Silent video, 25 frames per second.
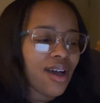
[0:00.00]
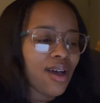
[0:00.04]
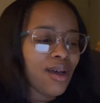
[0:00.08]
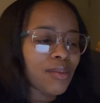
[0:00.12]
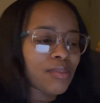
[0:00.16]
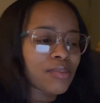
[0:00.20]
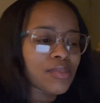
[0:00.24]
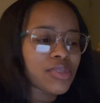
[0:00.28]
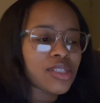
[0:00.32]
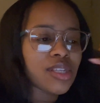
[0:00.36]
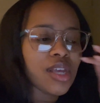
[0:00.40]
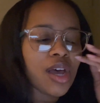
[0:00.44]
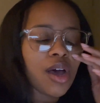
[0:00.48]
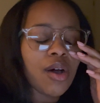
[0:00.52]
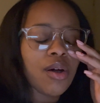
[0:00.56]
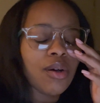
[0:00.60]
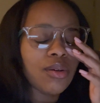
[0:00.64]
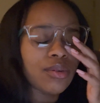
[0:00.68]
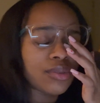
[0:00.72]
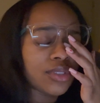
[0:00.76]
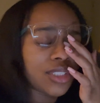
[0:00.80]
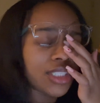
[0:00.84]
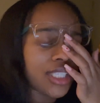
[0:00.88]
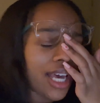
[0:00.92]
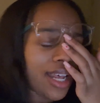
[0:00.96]

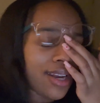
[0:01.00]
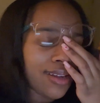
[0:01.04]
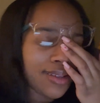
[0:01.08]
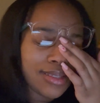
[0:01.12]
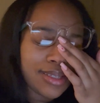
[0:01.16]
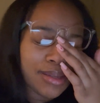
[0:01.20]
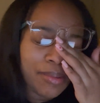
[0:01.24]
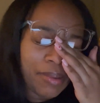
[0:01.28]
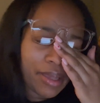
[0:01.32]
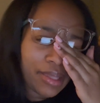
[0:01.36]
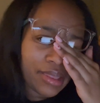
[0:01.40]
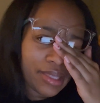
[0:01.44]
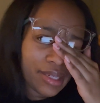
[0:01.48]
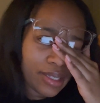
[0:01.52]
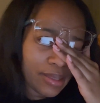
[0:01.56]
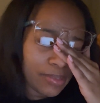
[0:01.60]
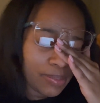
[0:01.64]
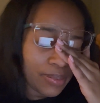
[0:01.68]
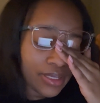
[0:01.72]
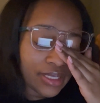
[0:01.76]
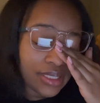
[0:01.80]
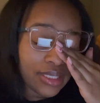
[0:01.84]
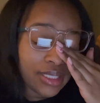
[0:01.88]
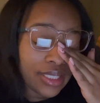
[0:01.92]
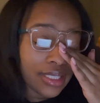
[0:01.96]
So shout out to my
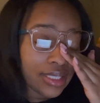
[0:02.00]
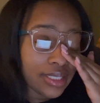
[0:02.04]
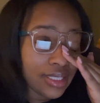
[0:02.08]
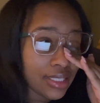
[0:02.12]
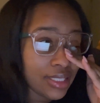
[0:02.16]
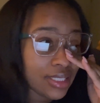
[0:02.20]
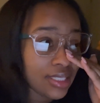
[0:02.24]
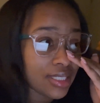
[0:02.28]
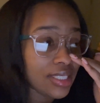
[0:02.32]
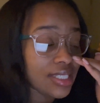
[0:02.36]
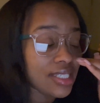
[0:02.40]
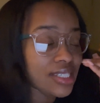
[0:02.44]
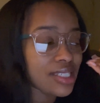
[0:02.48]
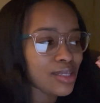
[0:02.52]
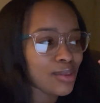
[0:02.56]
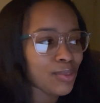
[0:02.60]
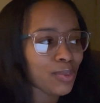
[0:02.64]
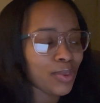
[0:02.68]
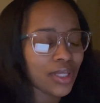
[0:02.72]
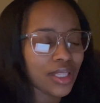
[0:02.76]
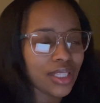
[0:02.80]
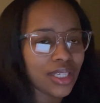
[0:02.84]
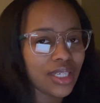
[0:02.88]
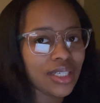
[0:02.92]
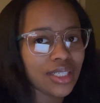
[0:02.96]
therapist because she's
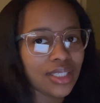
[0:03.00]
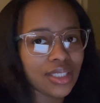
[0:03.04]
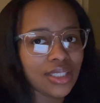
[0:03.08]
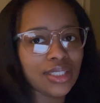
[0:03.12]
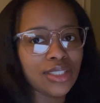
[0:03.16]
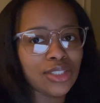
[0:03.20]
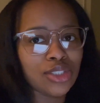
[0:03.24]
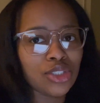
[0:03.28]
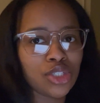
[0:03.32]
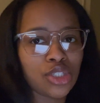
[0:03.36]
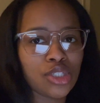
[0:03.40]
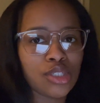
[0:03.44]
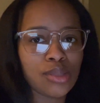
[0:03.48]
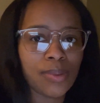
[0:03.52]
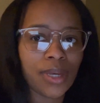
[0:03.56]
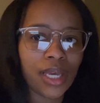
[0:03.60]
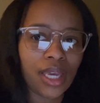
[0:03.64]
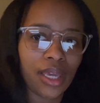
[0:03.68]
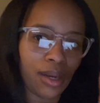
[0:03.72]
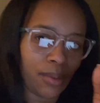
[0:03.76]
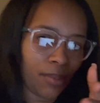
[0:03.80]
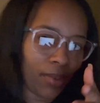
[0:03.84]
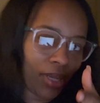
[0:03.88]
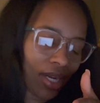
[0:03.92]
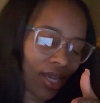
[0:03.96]
really good and she's been
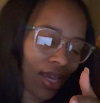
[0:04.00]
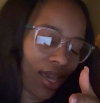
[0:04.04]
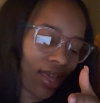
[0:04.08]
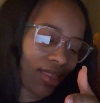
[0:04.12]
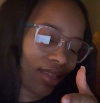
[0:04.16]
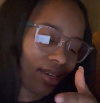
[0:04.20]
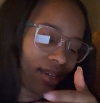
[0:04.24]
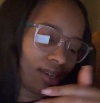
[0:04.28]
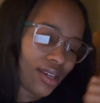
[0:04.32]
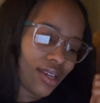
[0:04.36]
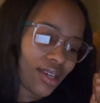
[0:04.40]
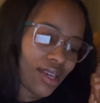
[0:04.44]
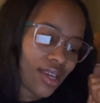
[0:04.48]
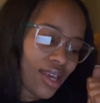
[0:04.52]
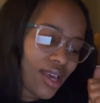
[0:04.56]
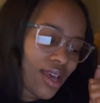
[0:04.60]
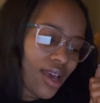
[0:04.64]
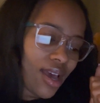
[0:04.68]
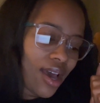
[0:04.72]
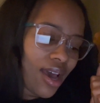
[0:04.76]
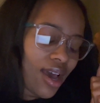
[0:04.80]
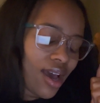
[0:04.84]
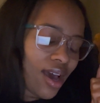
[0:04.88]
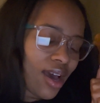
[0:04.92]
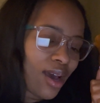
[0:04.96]
getting me together.
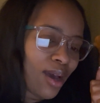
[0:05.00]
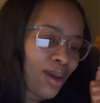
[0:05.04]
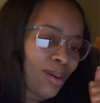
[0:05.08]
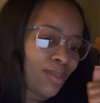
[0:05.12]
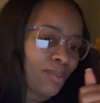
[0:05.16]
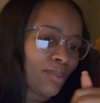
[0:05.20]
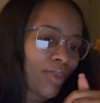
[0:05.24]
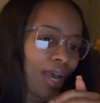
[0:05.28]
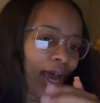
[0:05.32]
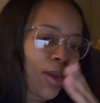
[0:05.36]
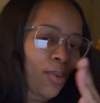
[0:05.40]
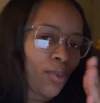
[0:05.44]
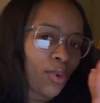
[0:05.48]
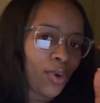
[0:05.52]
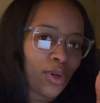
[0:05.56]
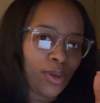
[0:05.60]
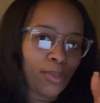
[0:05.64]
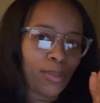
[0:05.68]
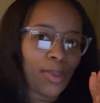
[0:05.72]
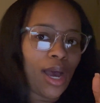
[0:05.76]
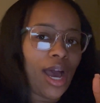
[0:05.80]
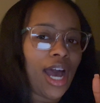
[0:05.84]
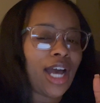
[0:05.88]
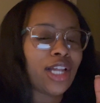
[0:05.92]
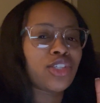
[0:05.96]

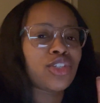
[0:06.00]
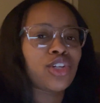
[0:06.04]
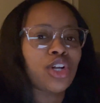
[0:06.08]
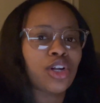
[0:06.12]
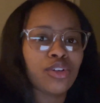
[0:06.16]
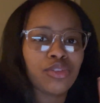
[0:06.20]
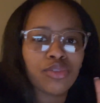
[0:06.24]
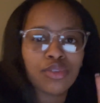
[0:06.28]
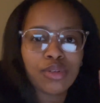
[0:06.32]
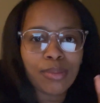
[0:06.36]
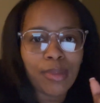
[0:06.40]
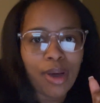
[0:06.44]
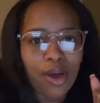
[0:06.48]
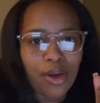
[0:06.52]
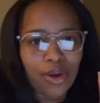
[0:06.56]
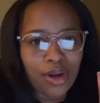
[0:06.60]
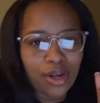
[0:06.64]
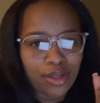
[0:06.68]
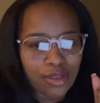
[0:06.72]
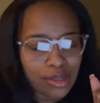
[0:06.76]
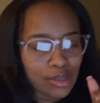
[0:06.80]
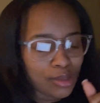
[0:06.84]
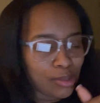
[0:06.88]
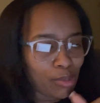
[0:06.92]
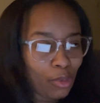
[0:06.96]
I journaled about her
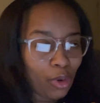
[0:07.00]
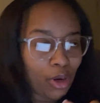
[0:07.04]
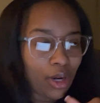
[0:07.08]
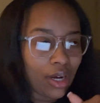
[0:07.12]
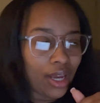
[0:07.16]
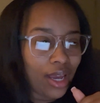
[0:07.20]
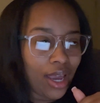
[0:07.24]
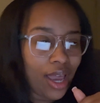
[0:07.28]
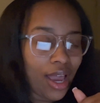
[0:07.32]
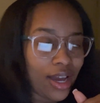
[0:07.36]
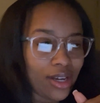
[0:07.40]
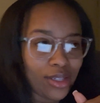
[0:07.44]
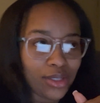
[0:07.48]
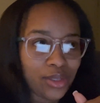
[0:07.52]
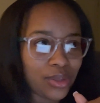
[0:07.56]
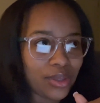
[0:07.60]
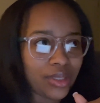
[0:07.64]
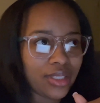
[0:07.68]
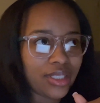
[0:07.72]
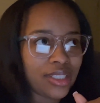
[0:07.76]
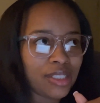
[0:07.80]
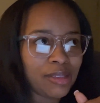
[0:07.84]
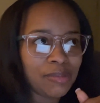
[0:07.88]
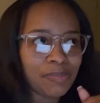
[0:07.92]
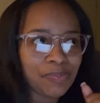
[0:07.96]
this morning,
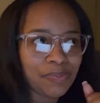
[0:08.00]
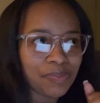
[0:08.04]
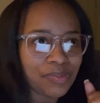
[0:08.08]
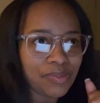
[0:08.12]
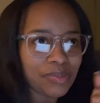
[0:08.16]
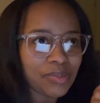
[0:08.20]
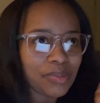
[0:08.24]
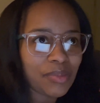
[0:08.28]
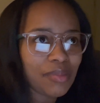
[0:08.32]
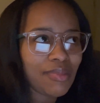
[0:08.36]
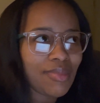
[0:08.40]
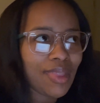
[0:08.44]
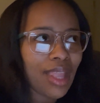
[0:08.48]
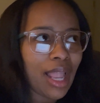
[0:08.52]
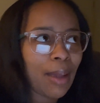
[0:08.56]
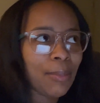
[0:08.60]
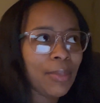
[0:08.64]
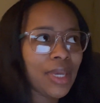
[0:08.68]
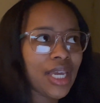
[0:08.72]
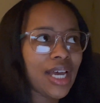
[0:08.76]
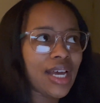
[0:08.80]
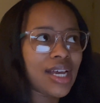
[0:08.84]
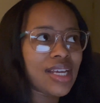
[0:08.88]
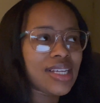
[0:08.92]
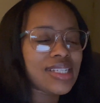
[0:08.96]
actually,
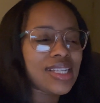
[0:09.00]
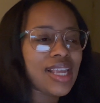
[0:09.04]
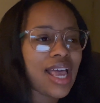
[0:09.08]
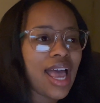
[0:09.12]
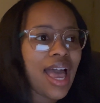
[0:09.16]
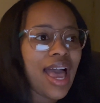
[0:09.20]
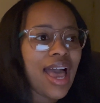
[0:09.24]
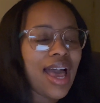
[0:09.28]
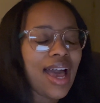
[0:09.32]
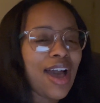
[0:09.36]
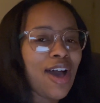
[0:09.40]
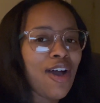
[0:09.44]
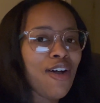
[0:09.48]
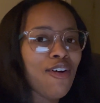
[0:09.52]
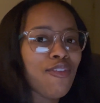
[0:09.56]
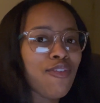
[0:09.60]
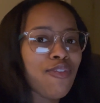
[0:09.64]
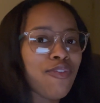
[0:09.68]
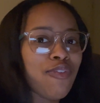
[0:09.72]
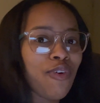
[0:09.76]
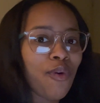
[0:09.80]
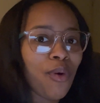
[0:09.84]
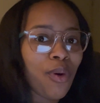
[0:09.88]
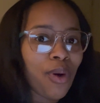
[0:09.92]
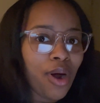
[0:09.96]
because
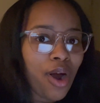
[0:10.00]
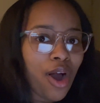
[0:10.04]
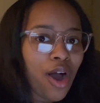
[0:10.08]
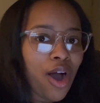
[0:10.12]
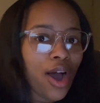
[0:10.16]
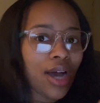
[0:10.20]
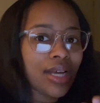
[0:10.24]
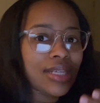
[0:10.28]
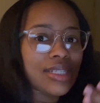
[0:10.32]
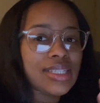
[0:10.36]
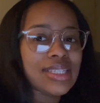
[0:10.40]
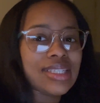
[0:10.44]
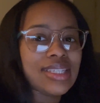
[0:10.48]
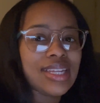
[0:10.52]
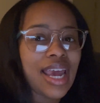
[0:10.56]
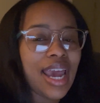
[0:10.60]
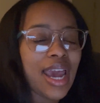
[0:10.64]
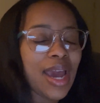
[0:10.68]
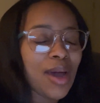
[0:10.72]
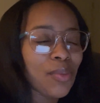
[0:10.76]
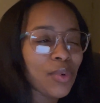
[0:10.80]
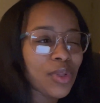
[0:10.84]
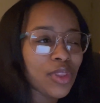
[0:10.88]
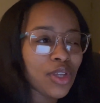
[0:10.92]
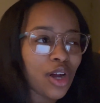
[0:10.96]

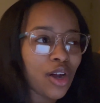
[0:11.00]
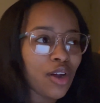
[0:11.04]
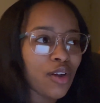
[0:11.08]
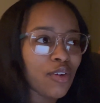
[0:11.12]
staying with her